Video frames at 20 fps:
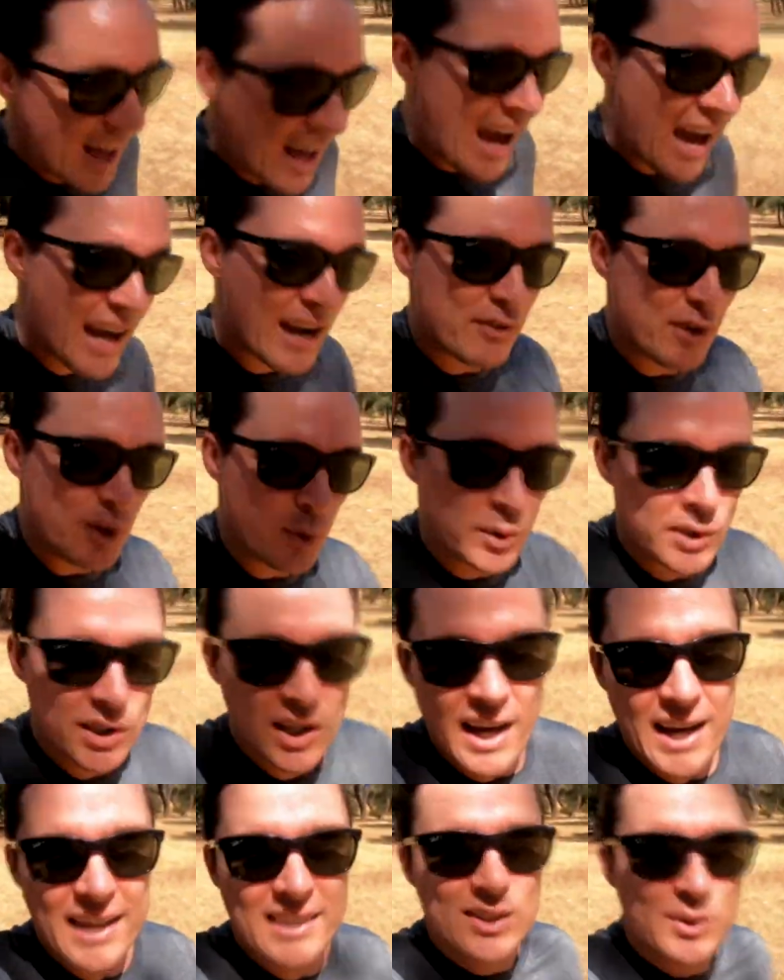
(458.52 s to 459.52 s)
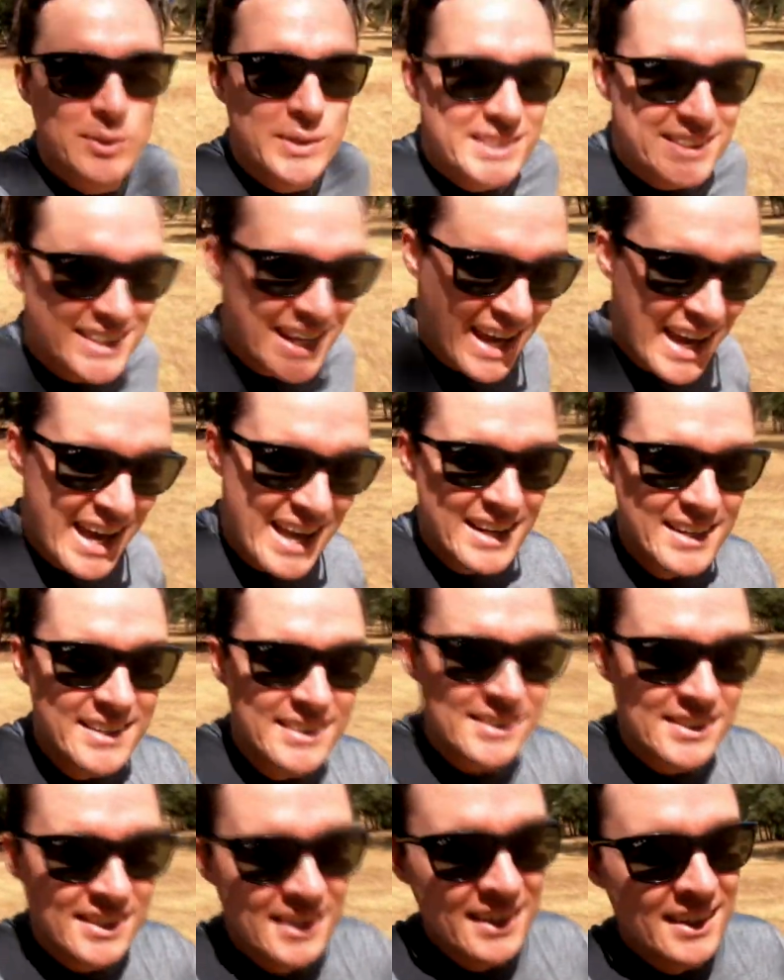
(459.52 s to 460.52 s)
And if you would like to
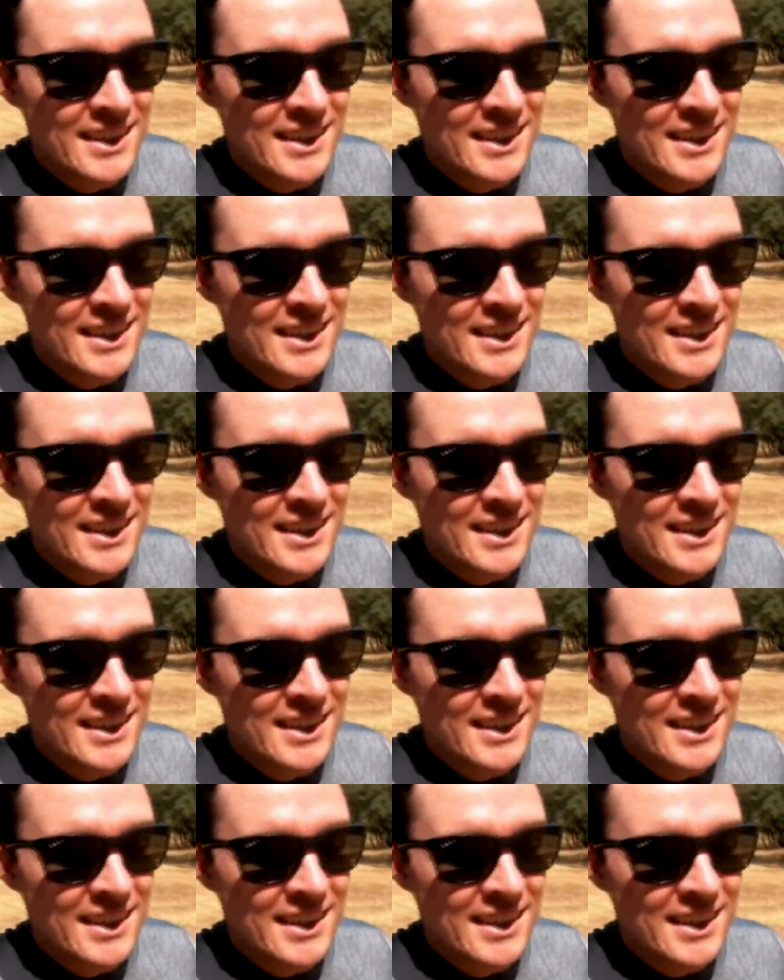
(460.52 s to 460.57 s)
attend,